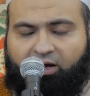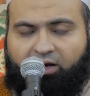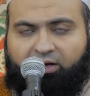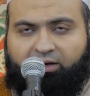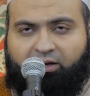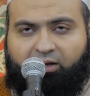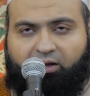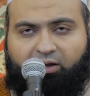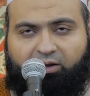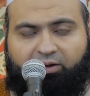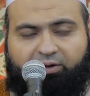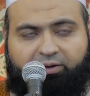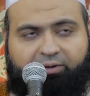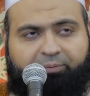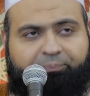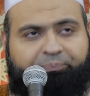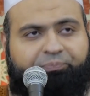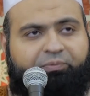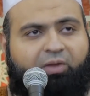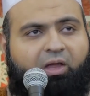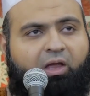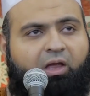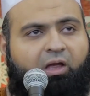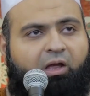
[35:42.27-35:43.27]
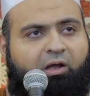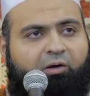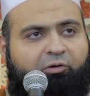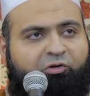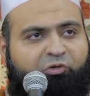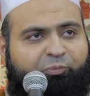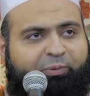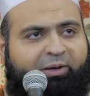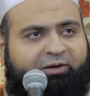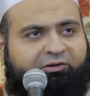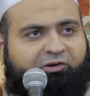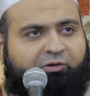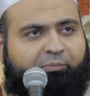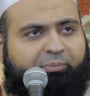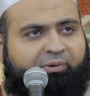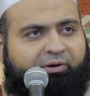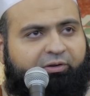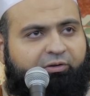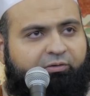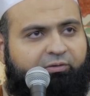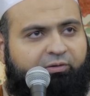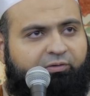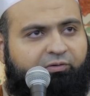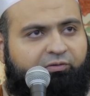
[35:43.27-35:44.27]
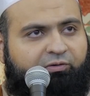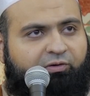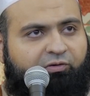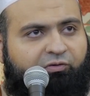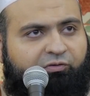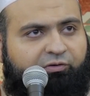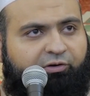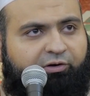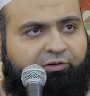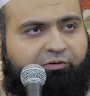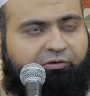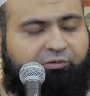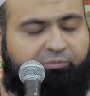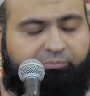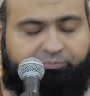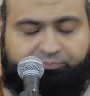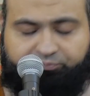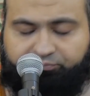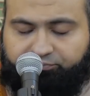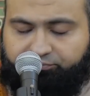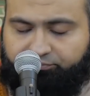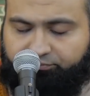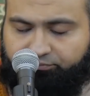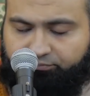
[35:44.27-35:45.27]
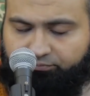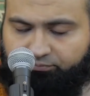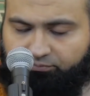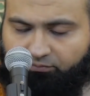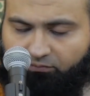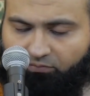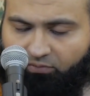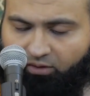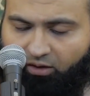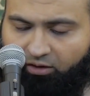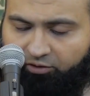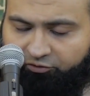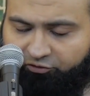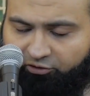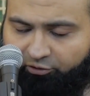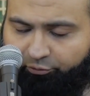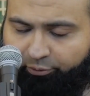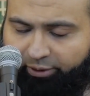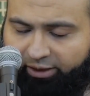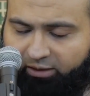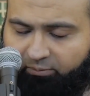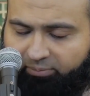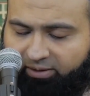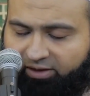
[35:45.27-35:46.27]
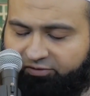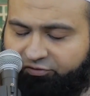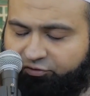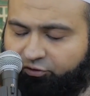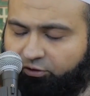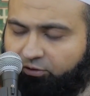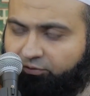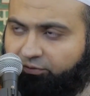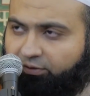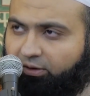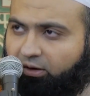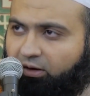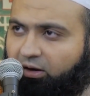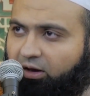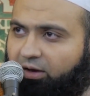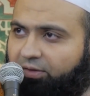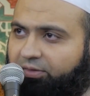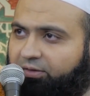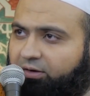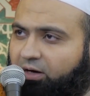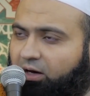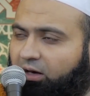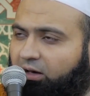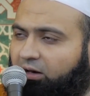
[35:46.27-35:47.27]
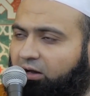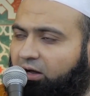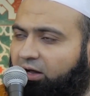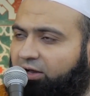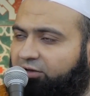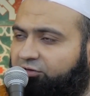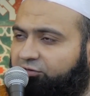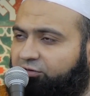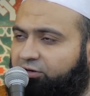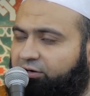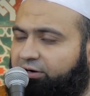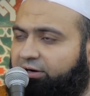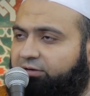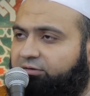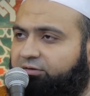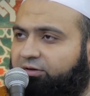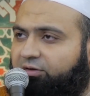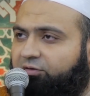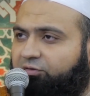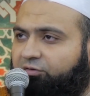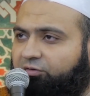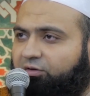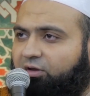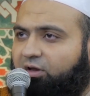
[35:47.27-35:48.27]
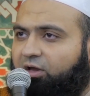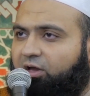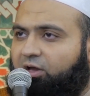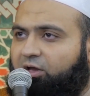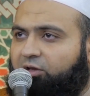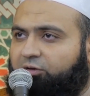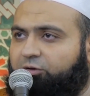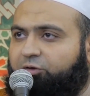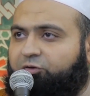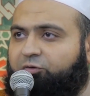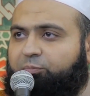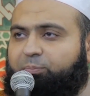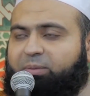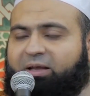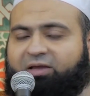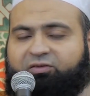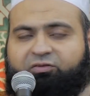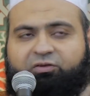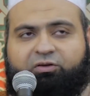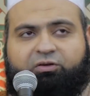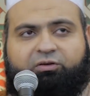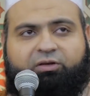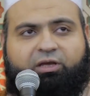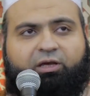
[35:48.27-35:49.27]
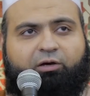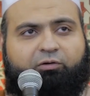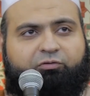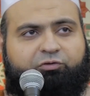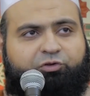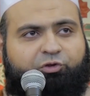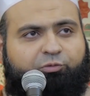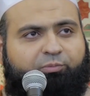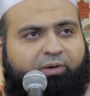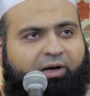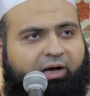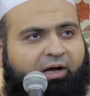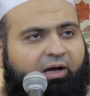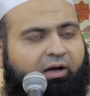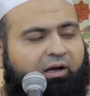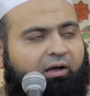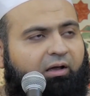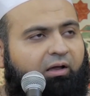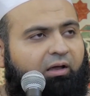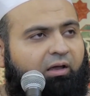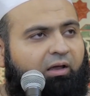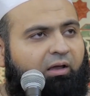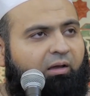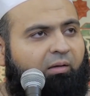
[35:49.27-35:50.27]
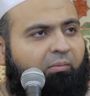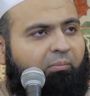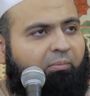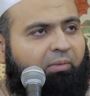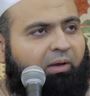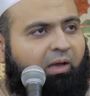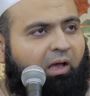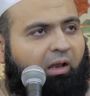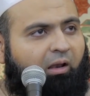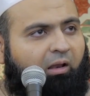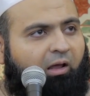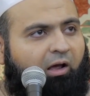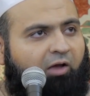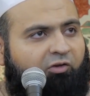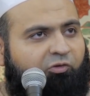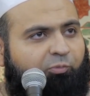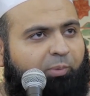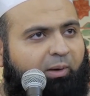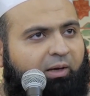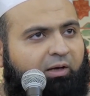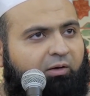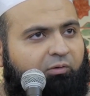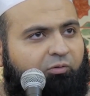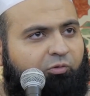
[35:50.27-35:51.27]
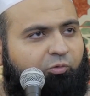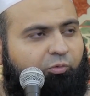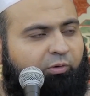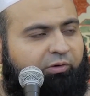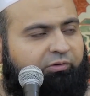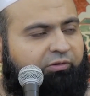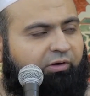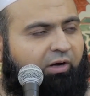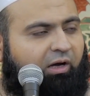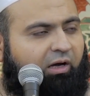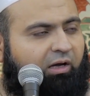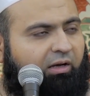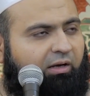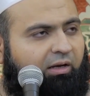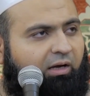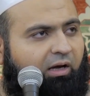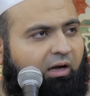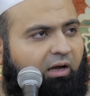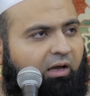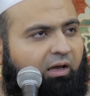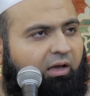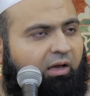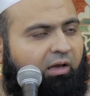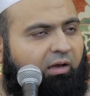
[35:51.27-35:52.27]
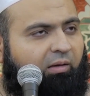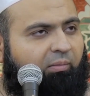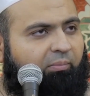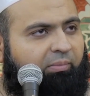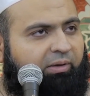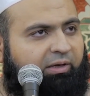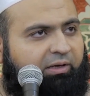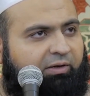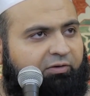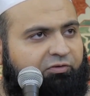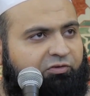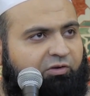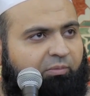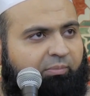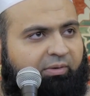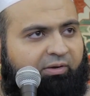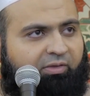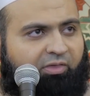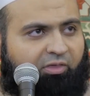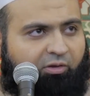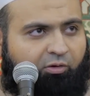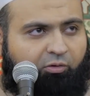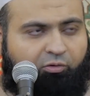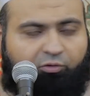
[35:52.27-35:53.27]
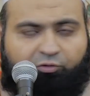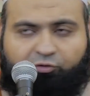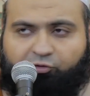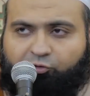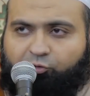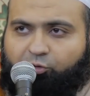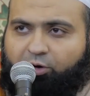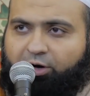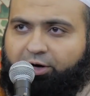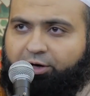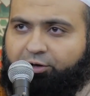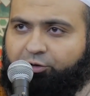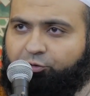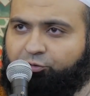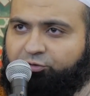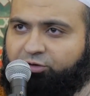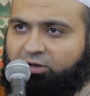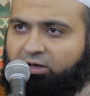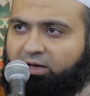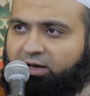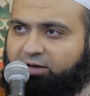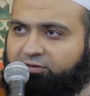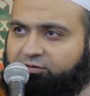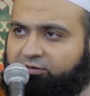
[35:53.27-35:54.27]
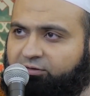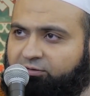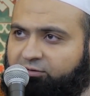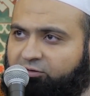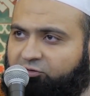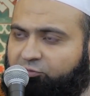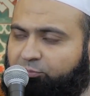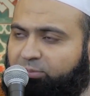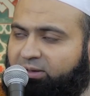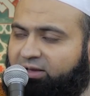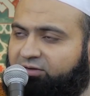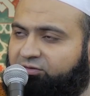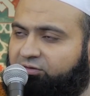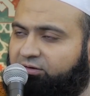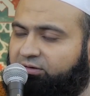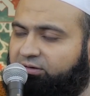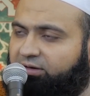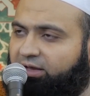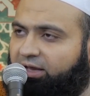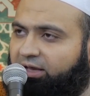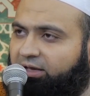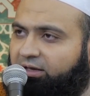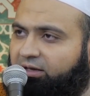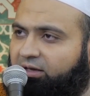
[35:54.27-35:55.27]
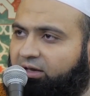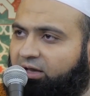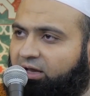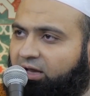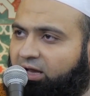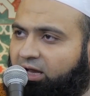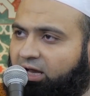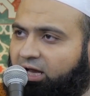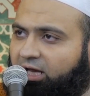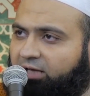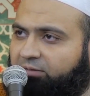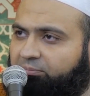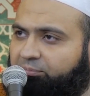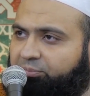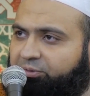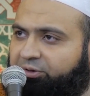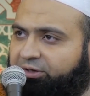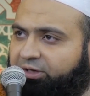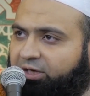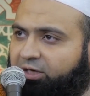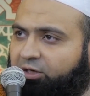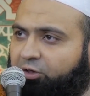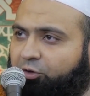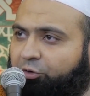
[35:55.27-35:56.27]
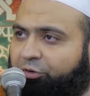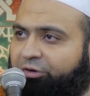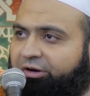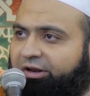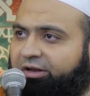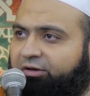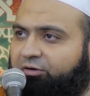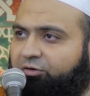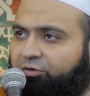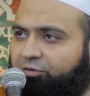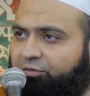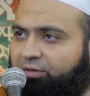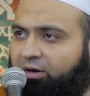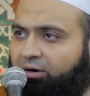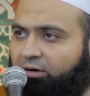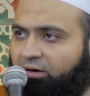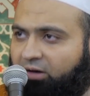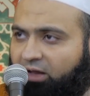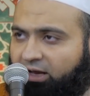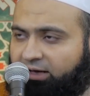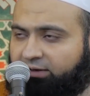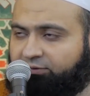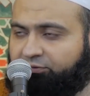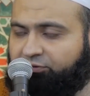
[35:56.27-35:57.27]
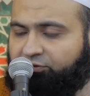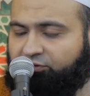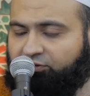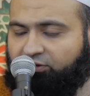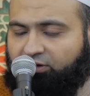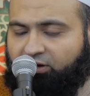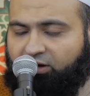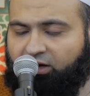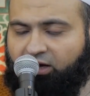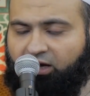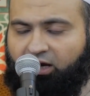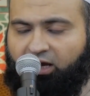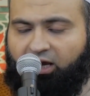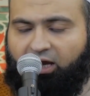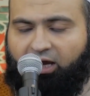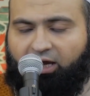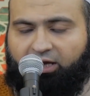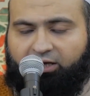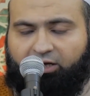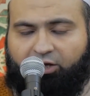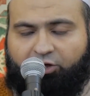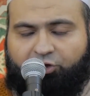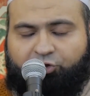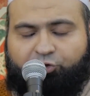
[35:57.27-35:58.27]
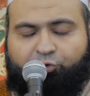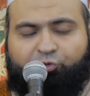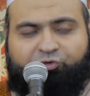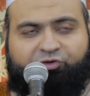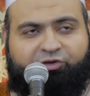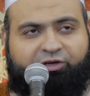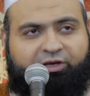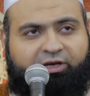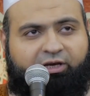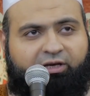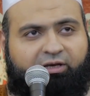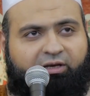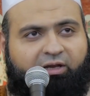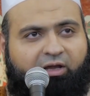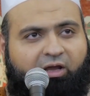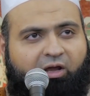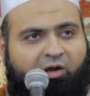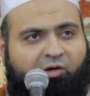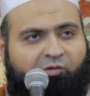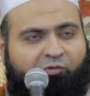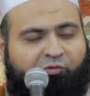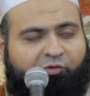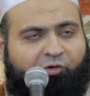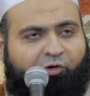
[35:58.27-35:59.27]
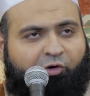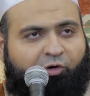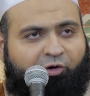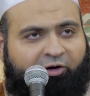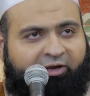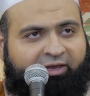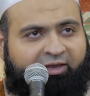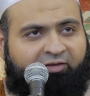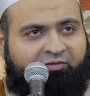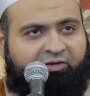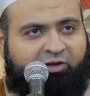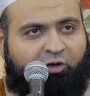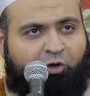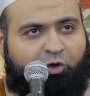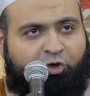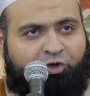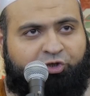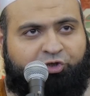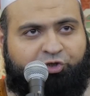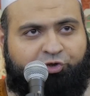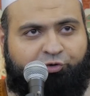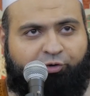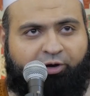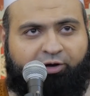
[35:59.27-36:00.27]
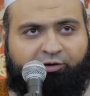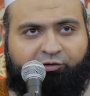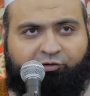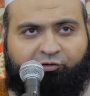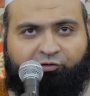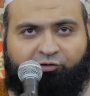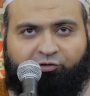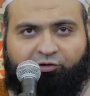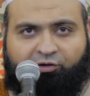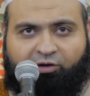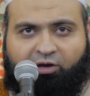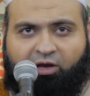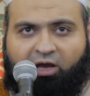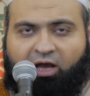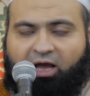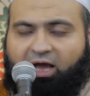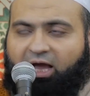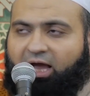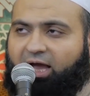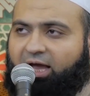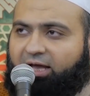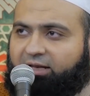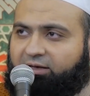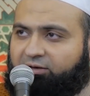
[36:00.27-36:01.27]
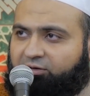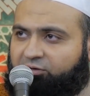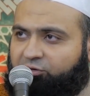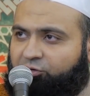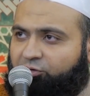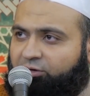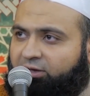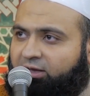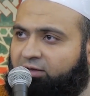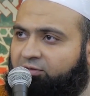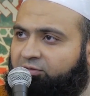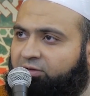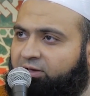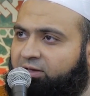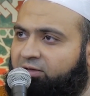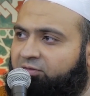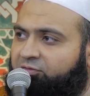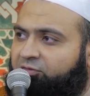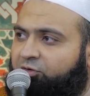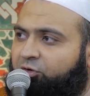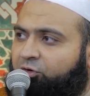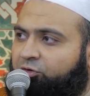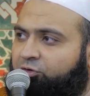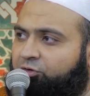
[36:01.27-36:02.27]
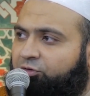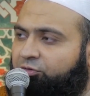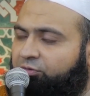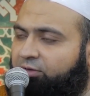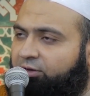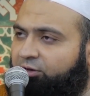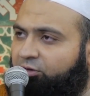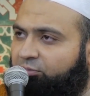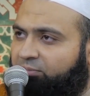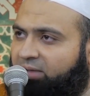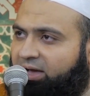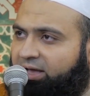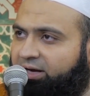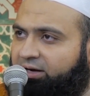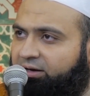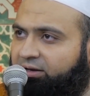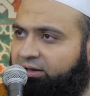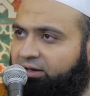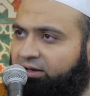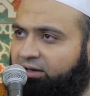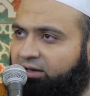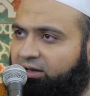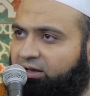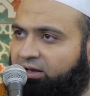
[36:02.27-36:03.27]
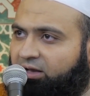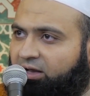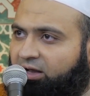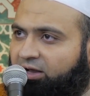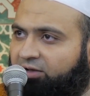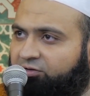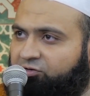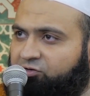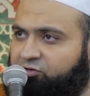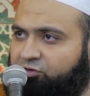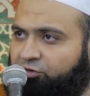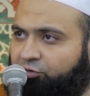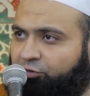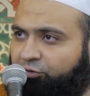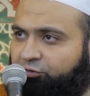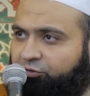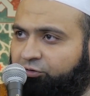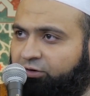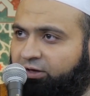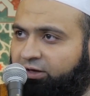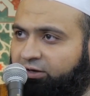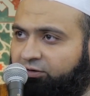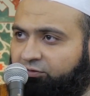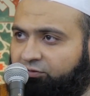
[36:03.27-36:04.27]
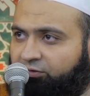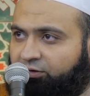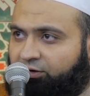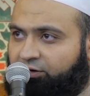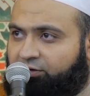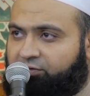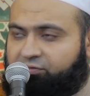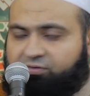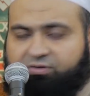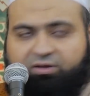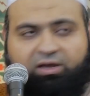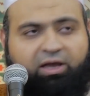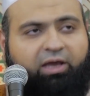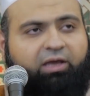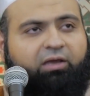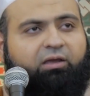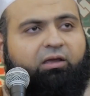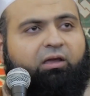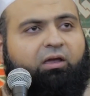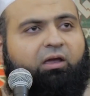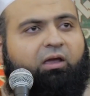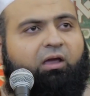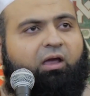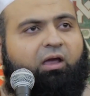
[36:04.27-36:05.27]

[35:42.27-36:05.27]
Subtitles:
And respected brothers and sisters, it's the great blessing of Allah that Allah has granted us this blessed day of Jum'ah. May Allah subhanahu wa ta'ala make us among those who are utilizing this blessed day and bringing good into our lives and using it for giving good to us and to give good to the humanity. As you know, today is the Earth Day.